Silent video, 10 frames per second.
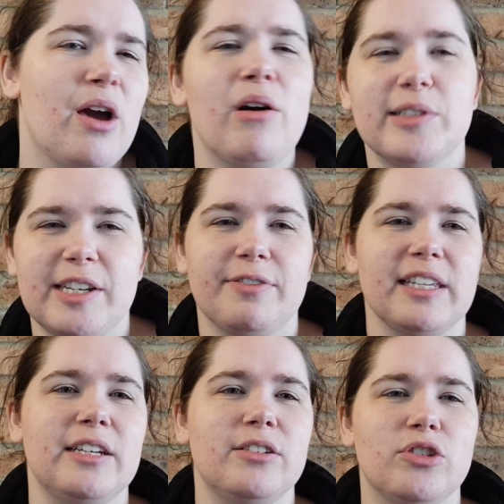I'll
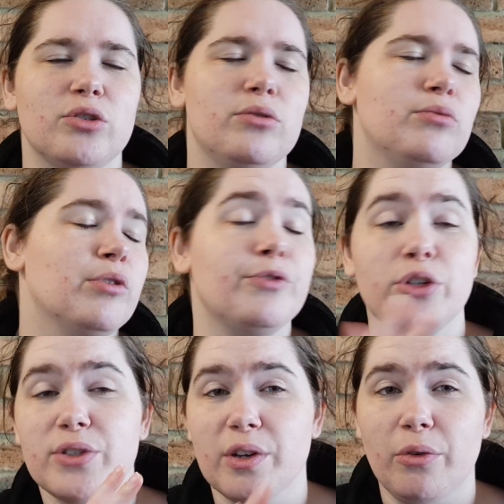definitely do
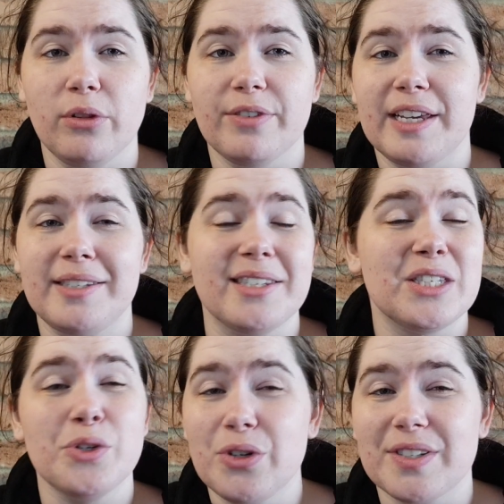reviews on all of these as
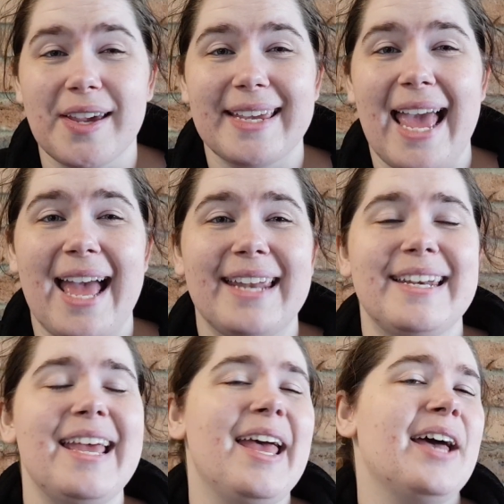soon as I can,